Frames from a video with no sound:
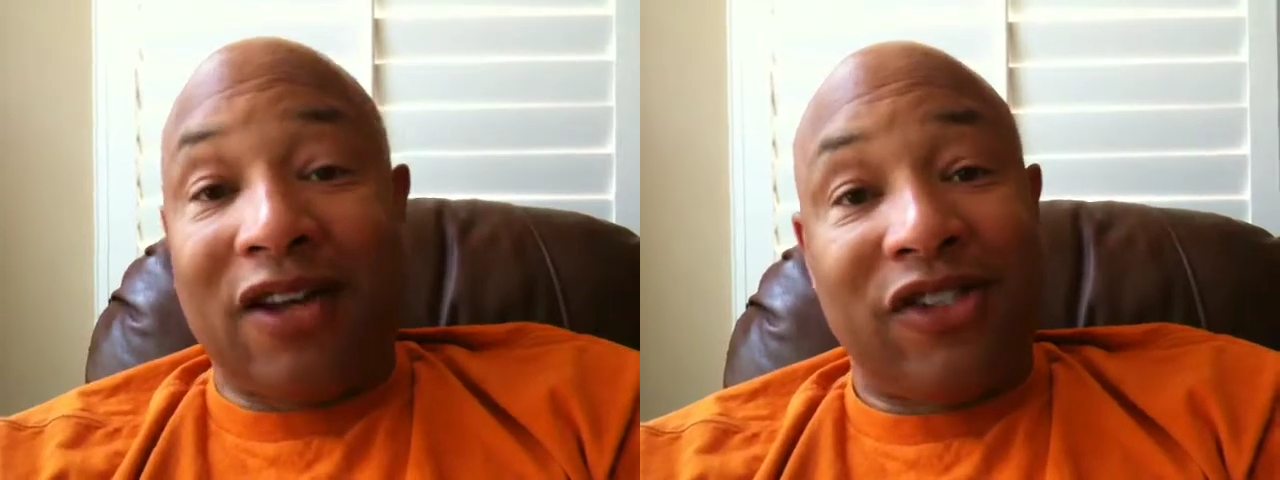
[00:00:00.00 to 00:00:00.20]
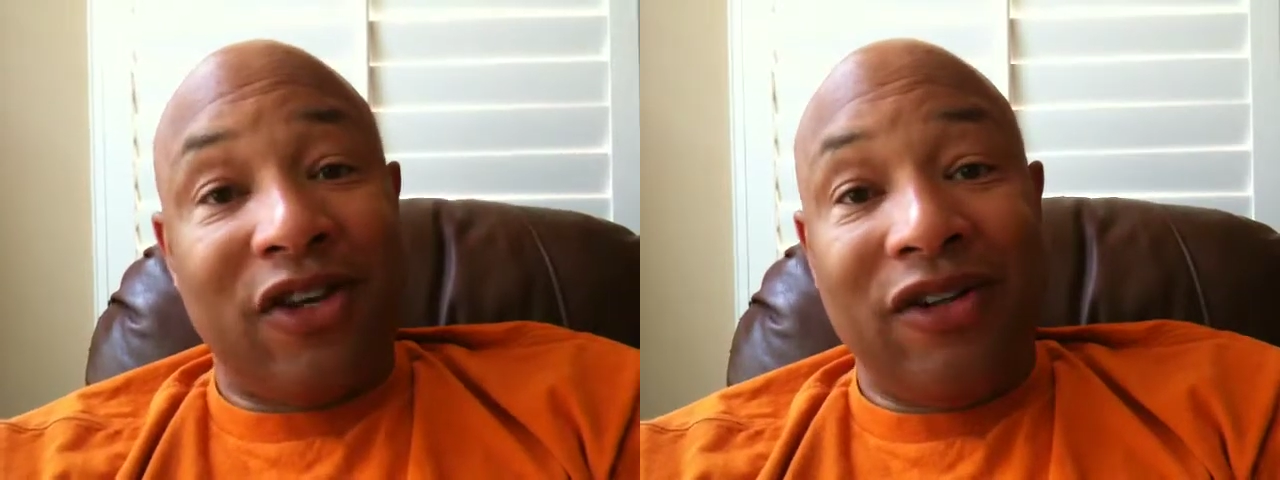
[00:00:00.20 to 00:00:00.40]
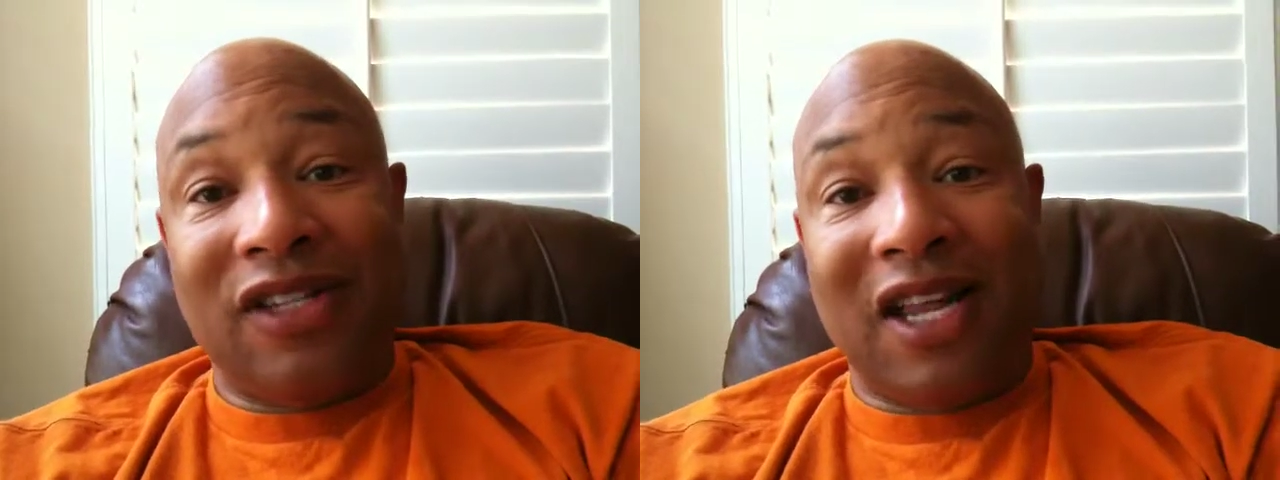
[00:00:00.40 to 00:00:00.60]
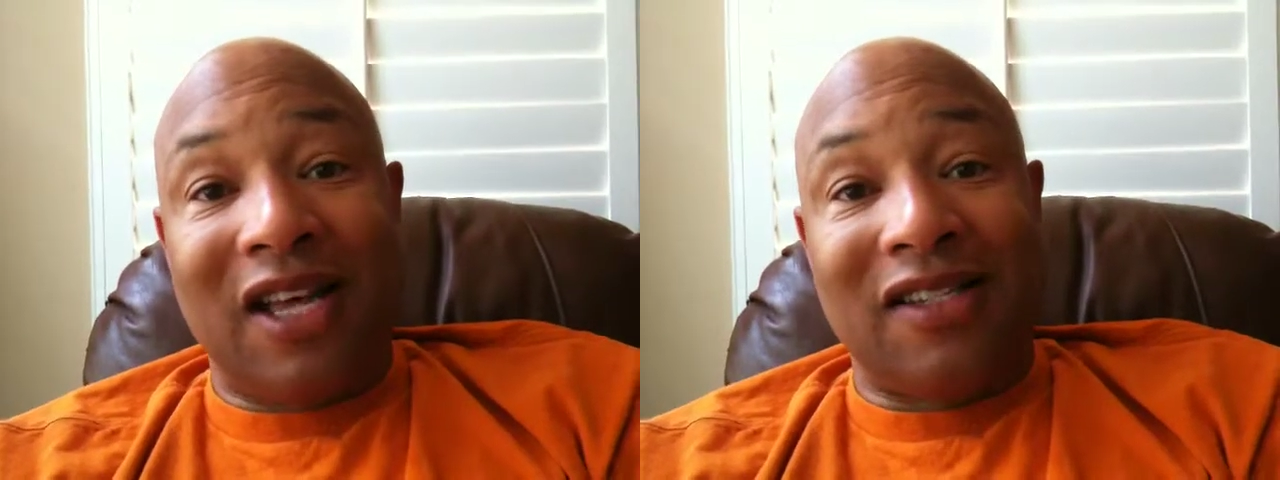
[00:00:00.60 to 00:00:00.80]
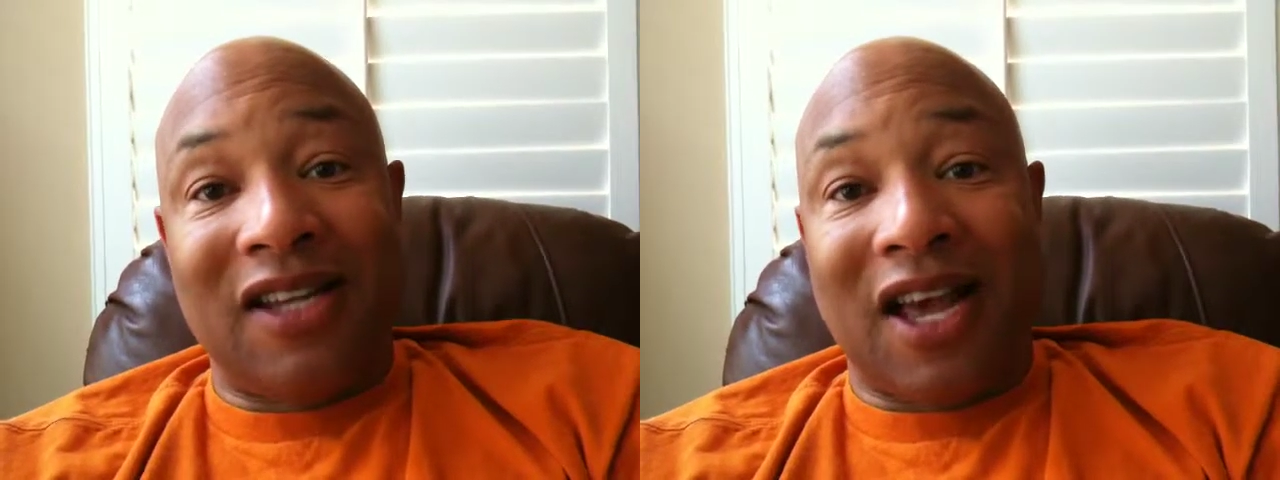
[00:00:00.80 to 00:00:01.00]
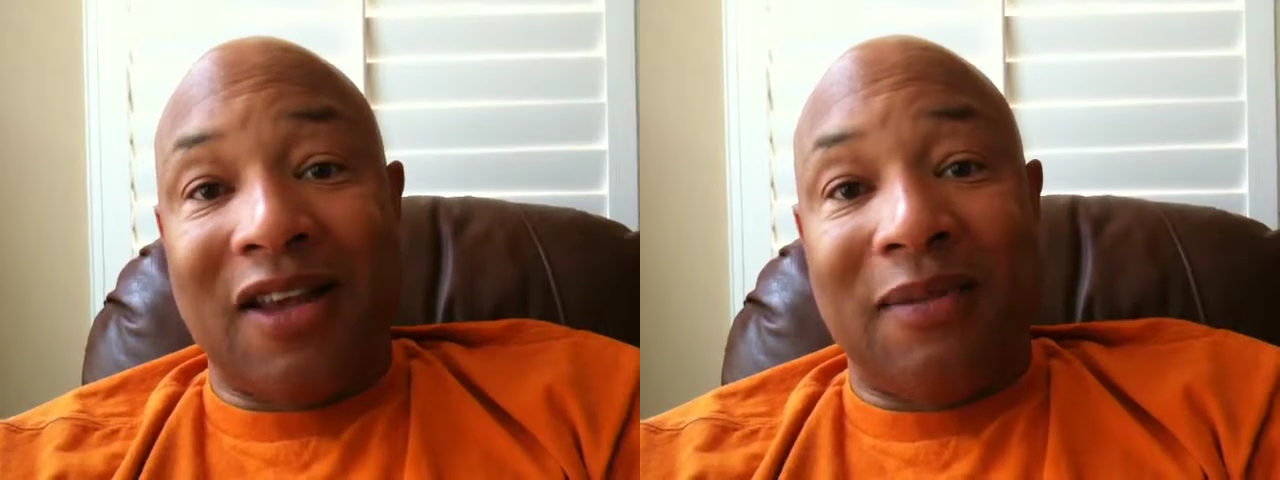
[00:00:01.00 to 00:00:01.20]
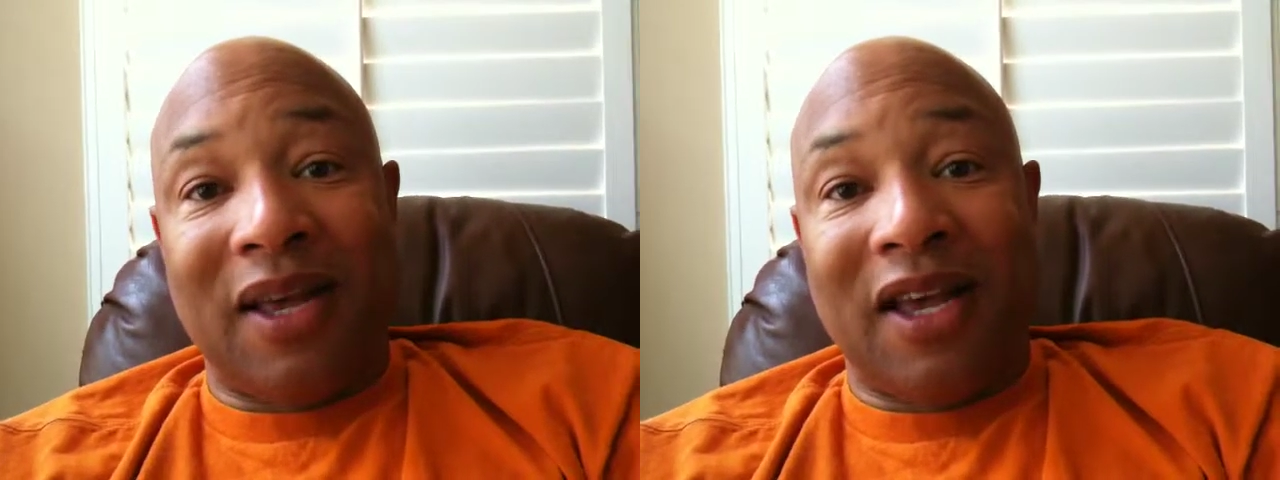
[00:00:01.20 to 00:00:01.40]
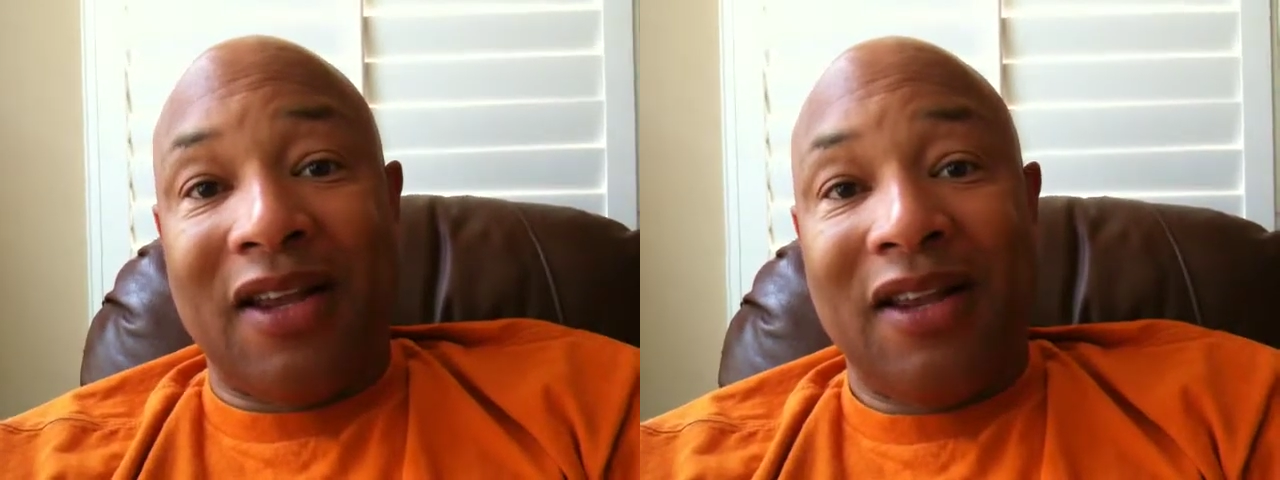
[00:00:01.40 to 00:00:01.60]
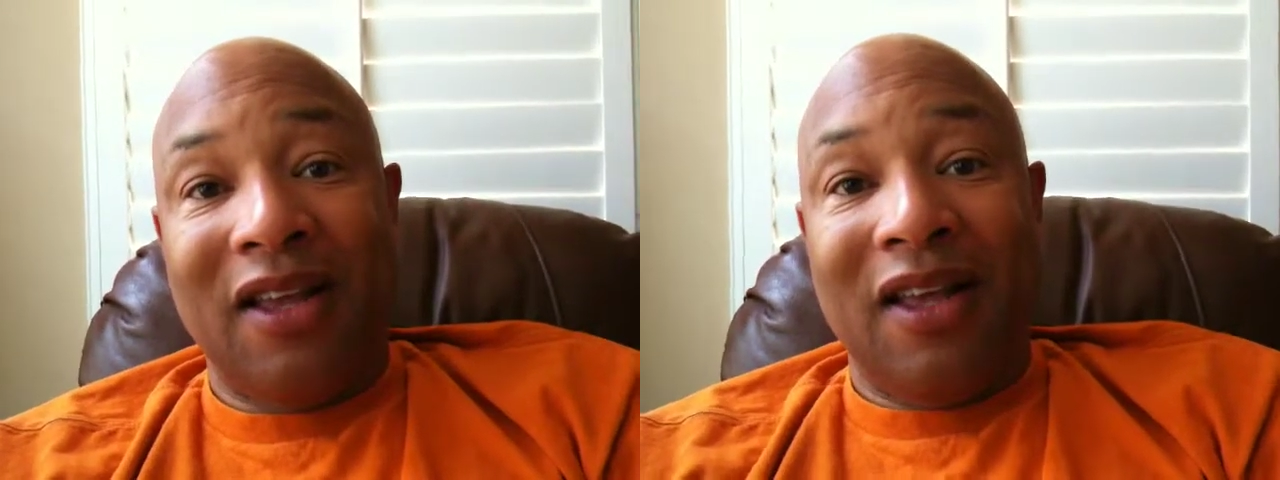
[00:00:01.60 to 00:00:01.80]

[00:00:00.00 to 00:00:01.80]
our church last night, man.